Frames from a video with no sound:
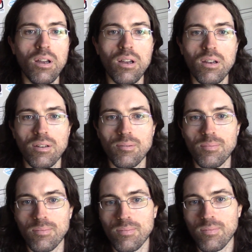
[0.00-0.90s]

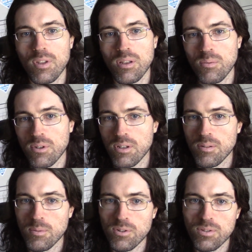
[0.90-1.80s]
And one of the
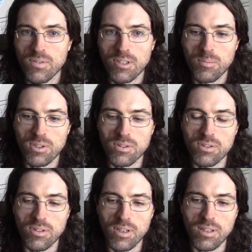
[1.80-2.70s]
most famous
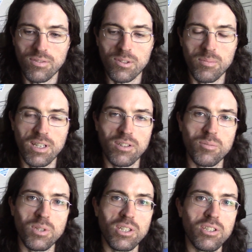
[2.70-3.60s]
lines from that
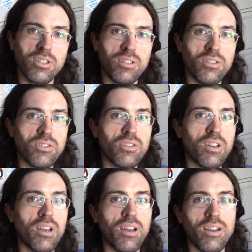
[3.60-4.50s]
speech is,
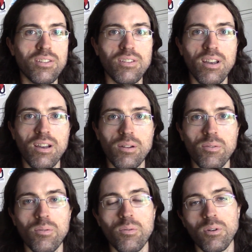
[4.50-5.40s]
"Ask not
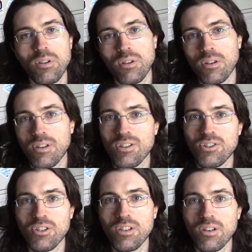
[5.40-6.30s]
what your
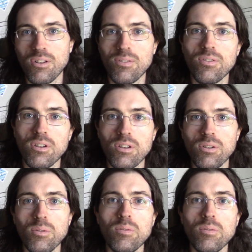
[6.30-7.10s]
country can do for you,